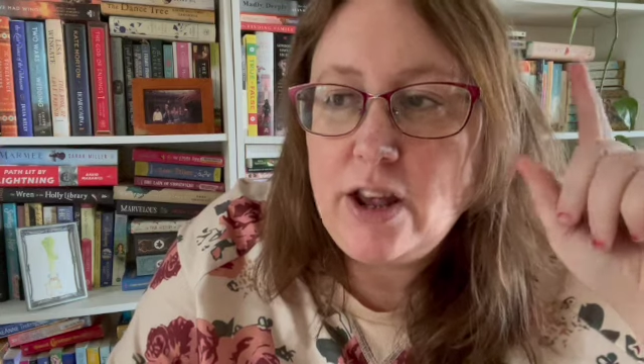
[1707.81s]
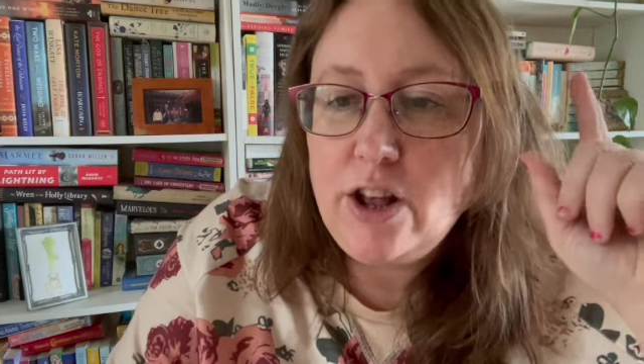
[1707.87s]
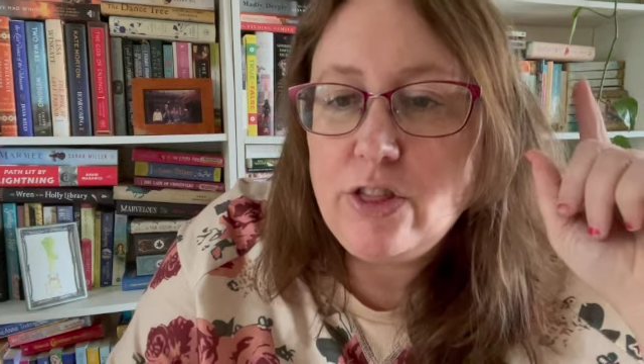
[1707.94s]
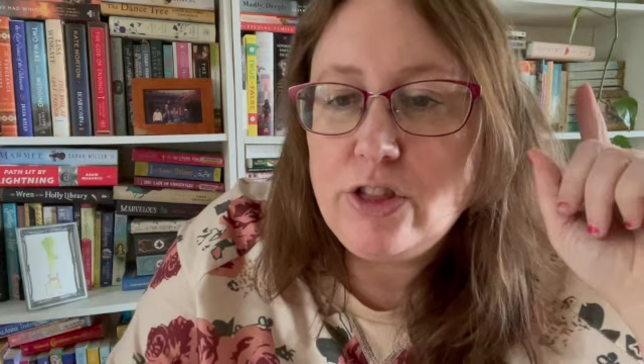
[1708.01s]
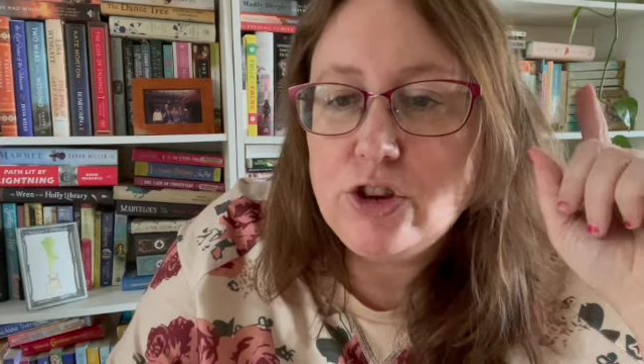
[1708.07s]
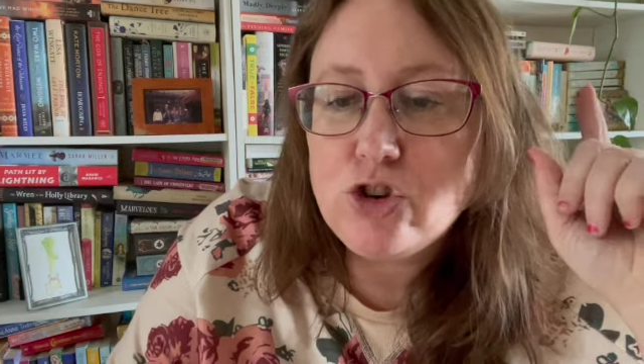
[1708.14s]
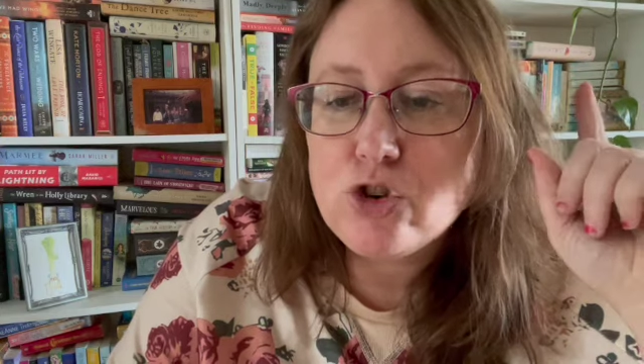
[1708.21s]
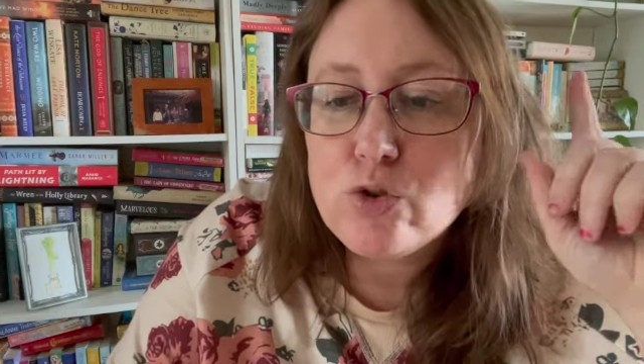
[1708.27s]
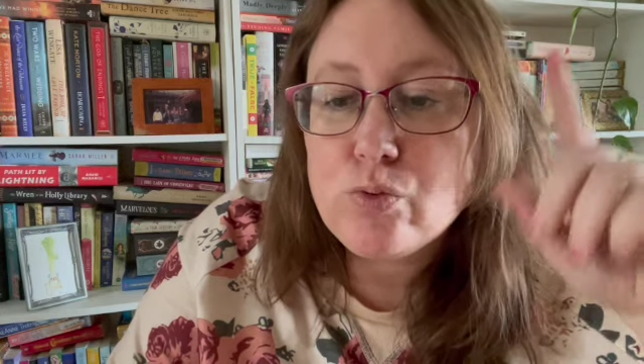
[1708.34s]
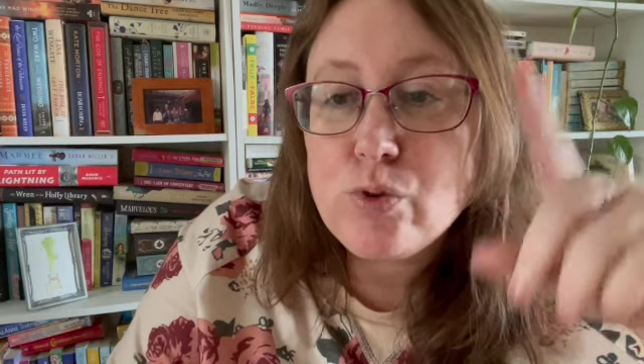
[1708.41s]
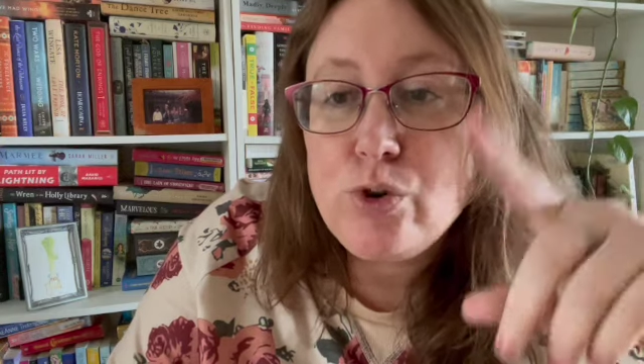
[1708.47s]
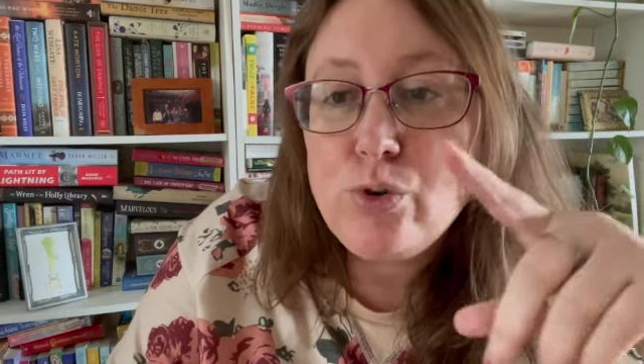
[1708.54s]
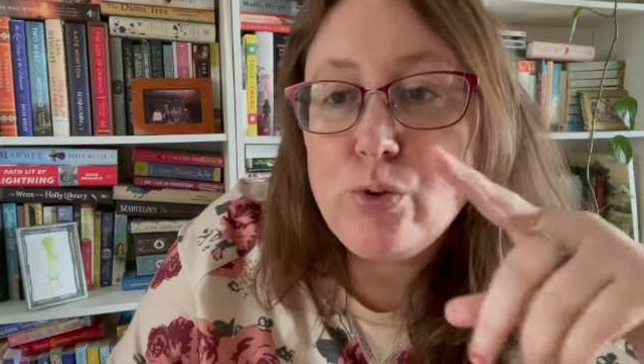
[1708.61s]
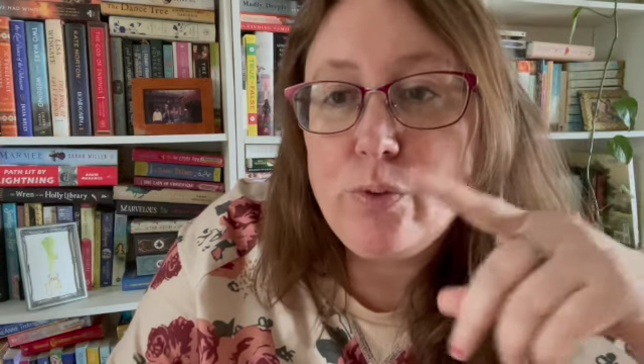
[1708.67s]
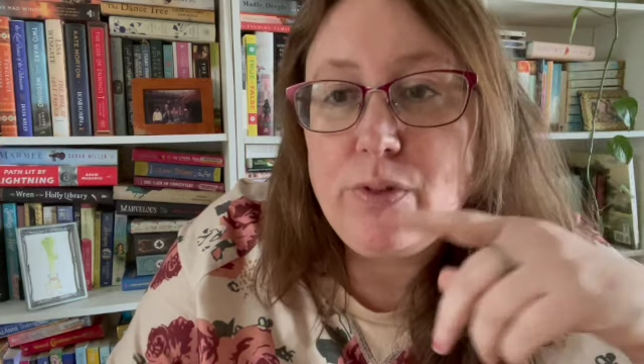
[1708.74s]
The
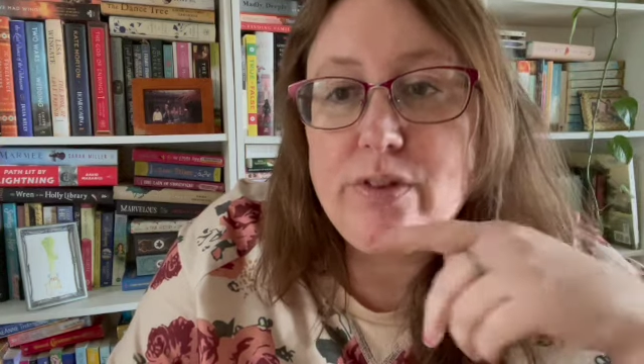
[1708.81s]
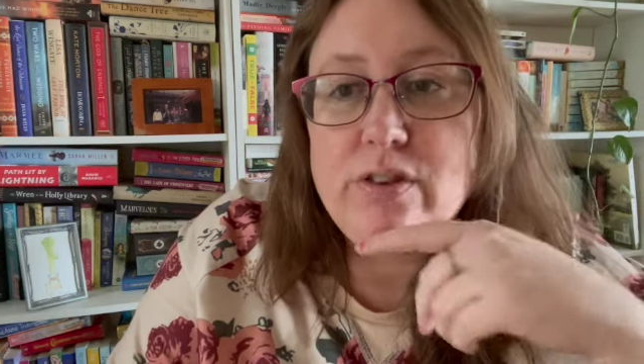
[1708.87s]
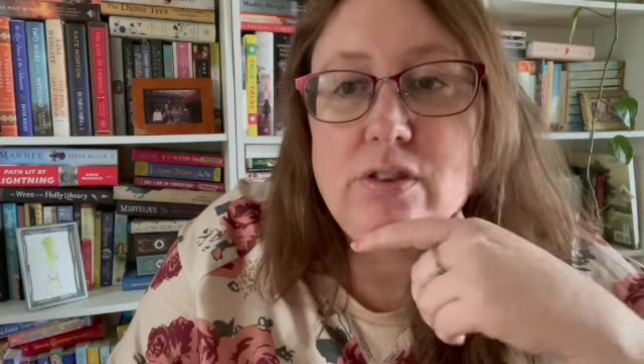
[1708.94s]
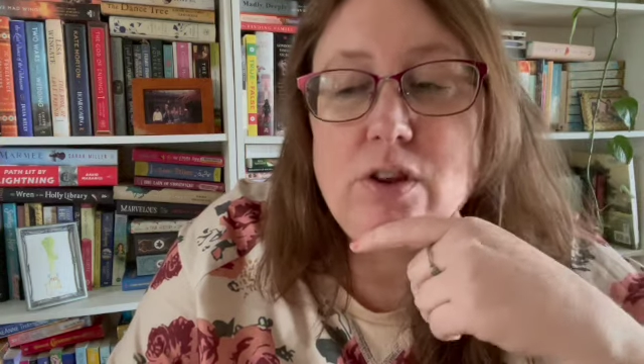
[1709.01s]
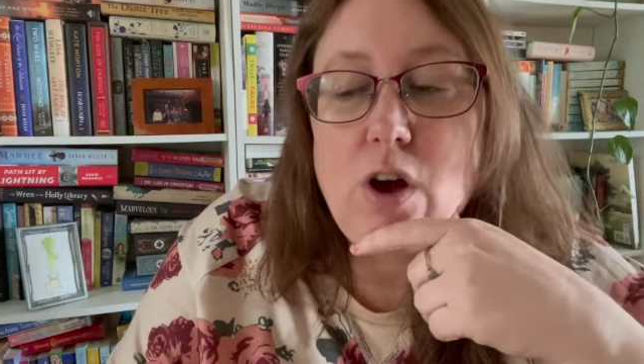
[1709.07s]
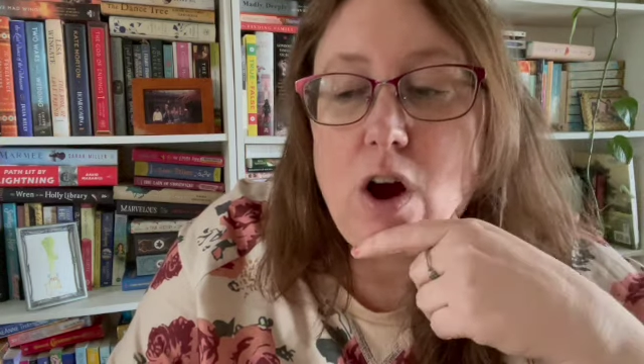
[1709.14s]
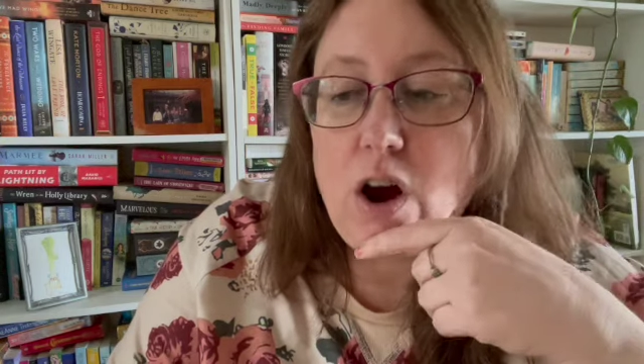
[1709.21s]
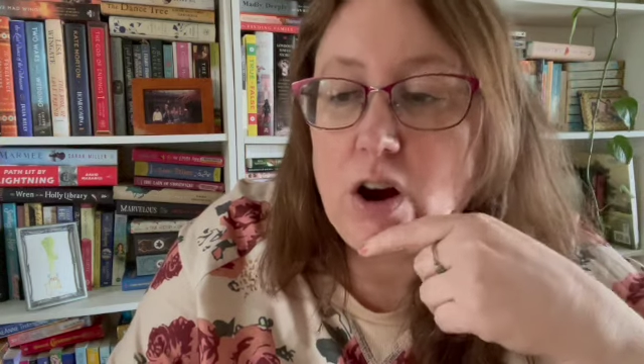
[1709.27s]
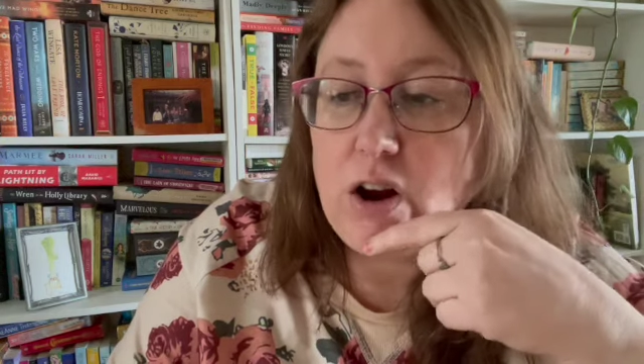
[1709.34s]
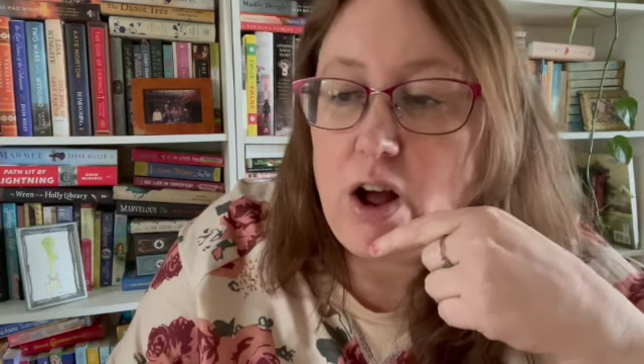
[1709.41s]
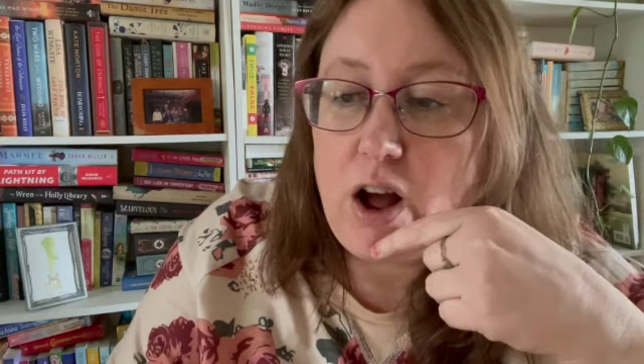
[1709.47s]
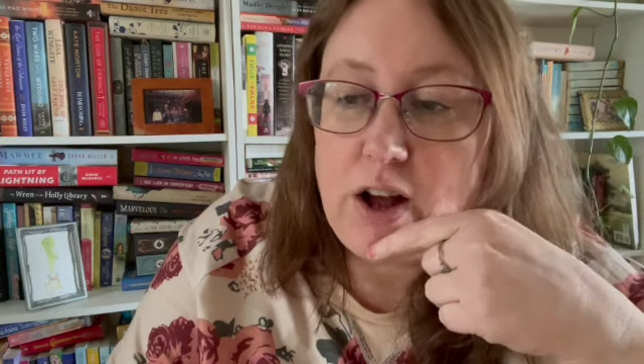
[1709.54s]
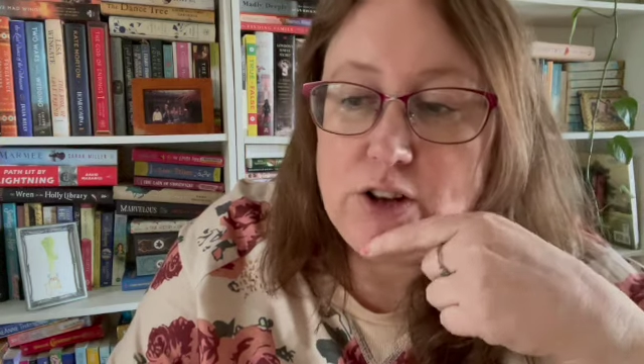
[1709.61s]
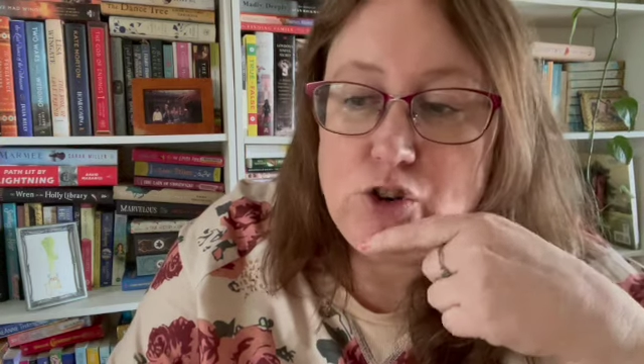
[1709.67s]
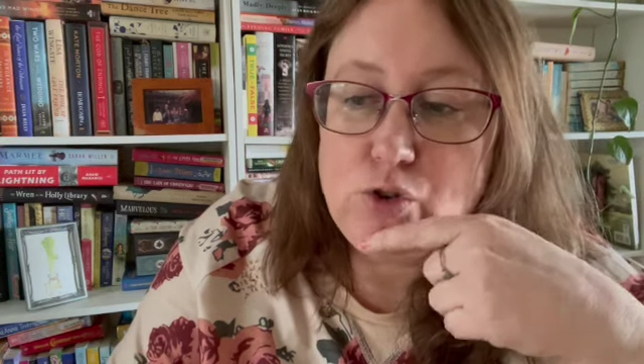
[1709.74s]
truths are
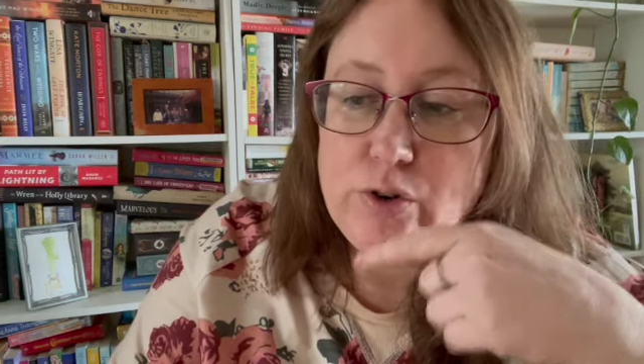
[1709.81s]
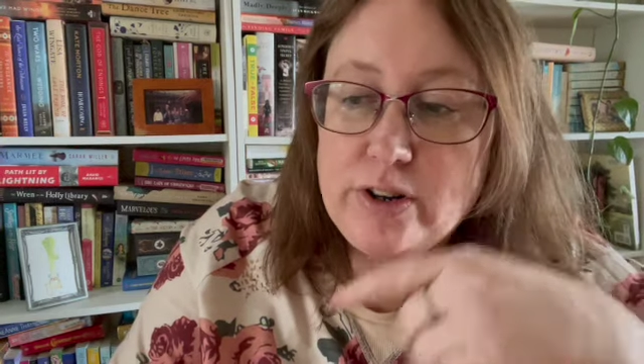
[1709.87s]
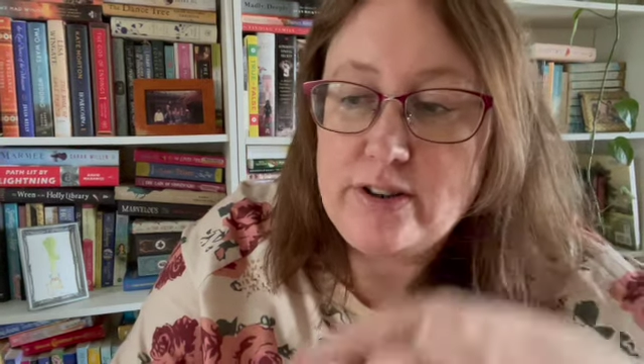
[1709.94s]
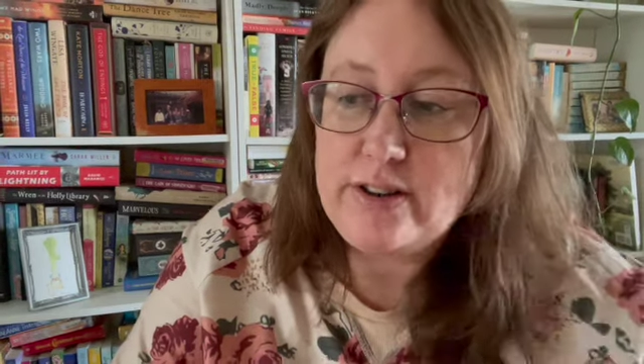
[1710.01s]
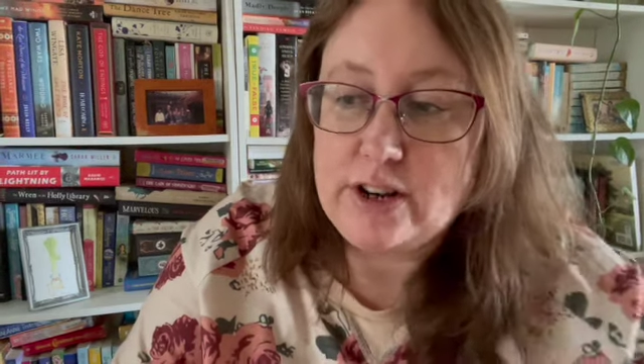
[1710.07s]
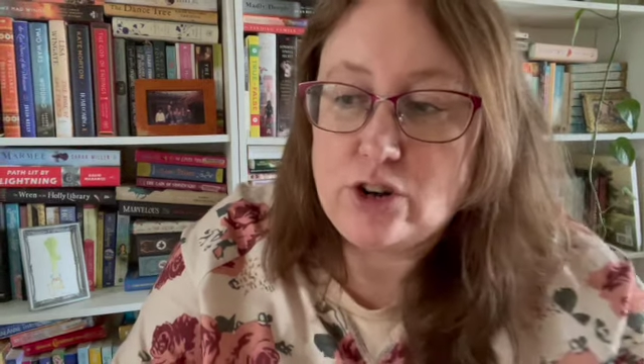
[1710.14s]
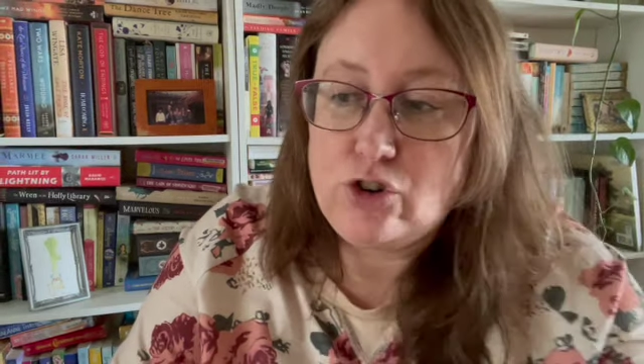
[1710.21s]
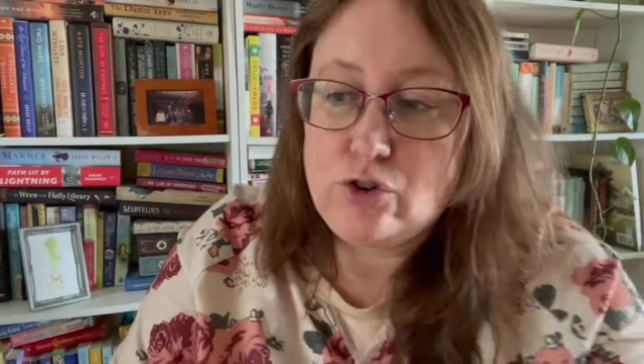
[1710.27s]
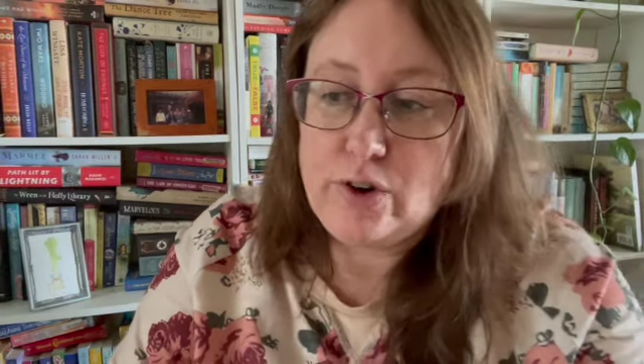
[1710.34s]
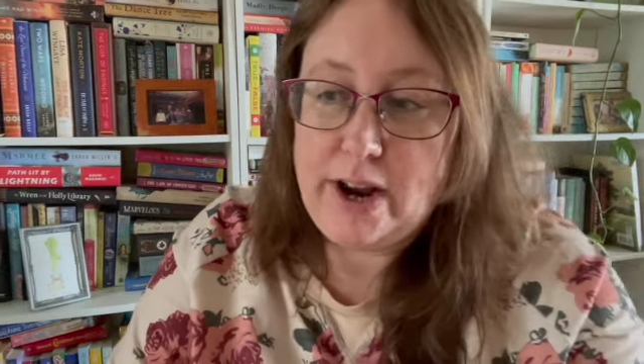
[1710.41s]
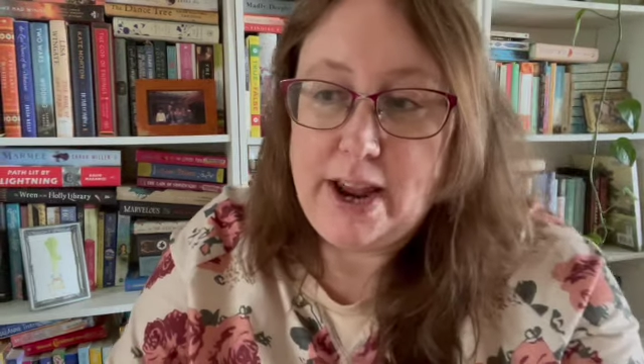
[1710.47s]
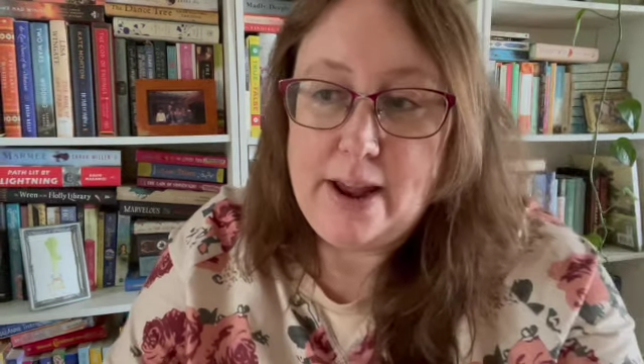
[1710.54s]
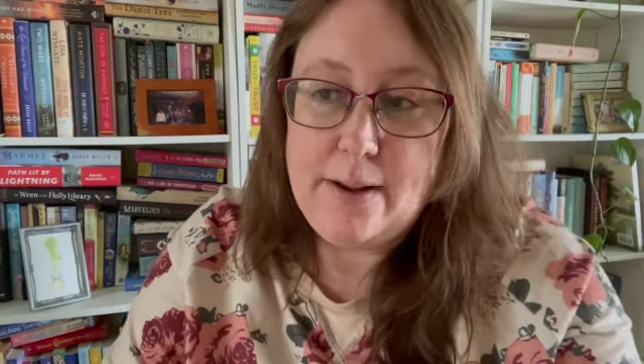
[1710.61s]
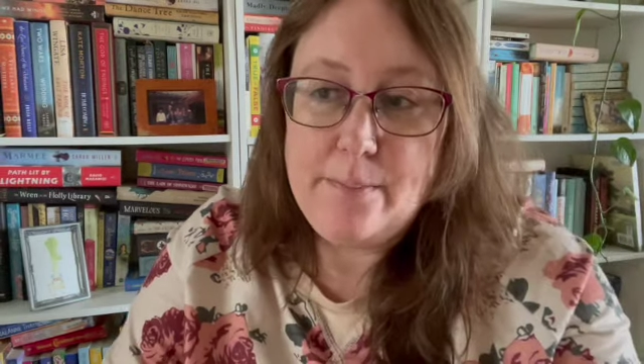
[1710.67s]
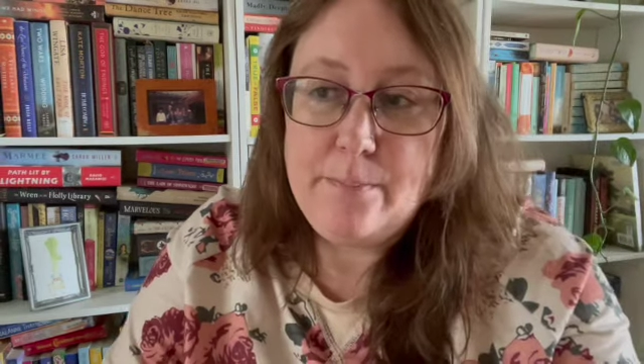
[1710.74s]

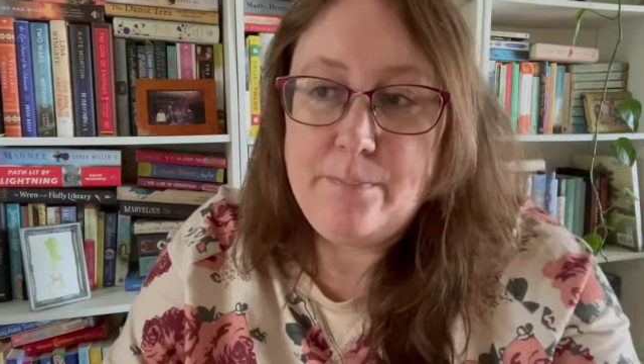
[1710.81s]
contradictory.